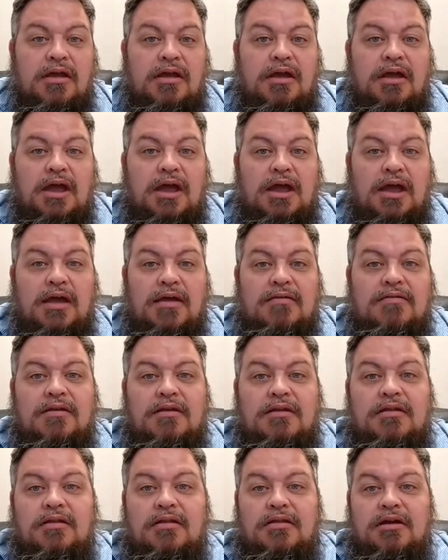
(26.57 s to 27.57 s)
has
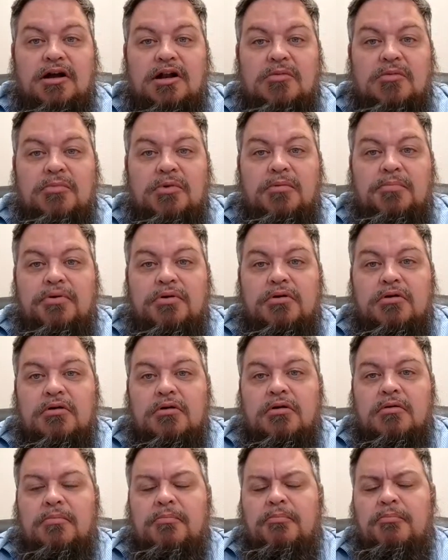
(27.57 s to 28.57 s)
a deductible
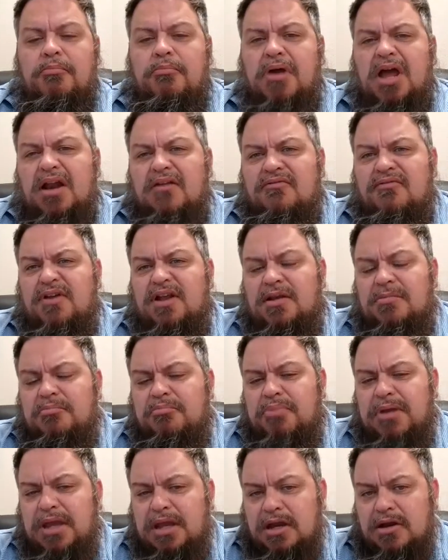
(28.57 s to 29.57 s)
per benefit
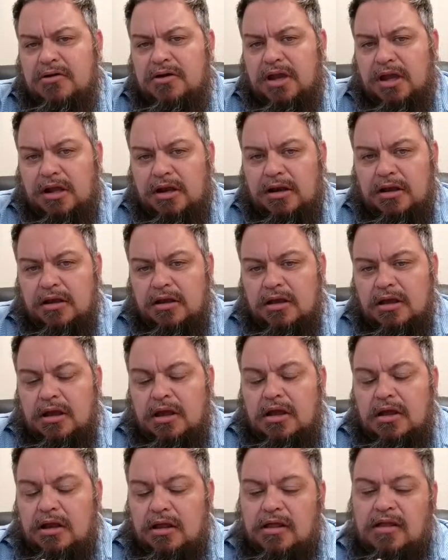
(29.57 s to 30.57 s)
period.
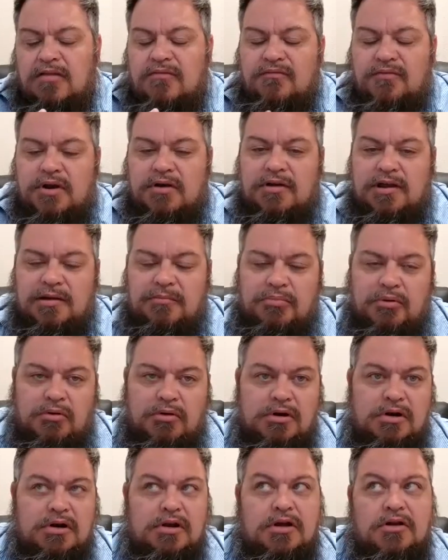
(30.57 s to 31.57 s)
Now, that's very
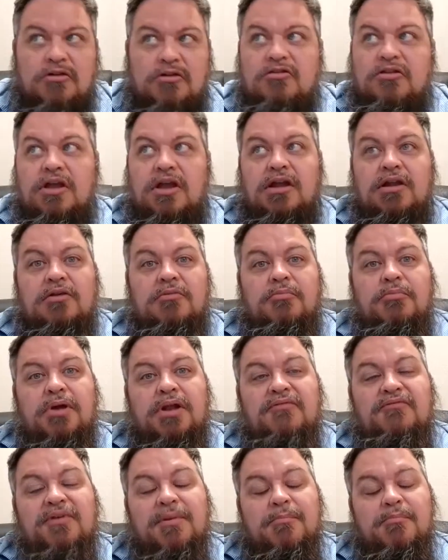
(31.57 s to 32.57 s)
important to understand. Your
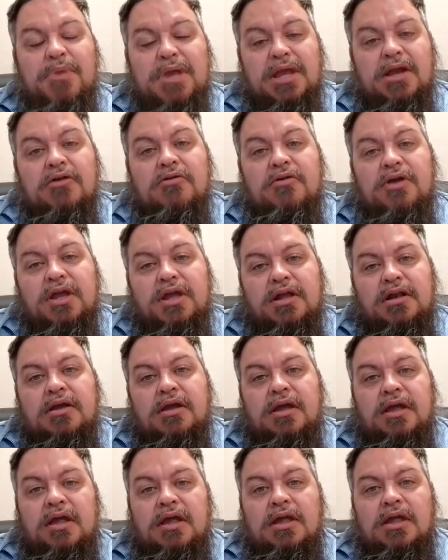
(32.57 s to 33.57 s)
benefit period
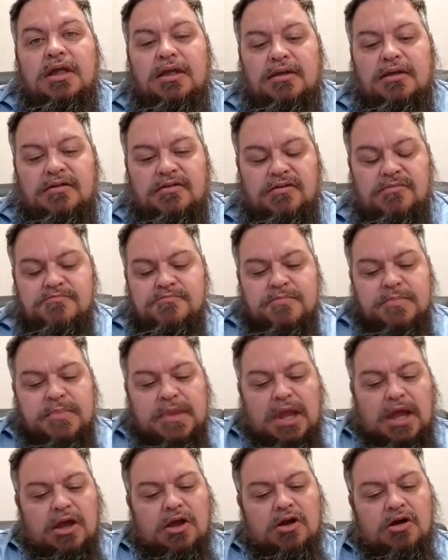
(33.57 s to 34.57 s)
is
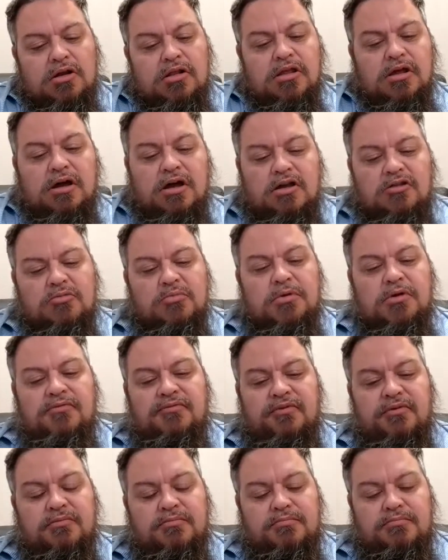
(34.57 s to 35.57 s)
I go to the hospital
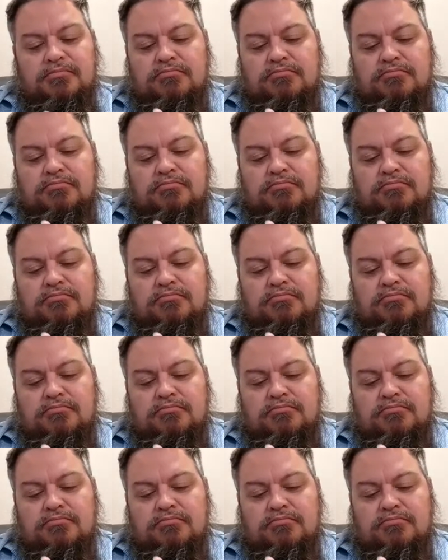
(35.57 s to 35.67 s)
for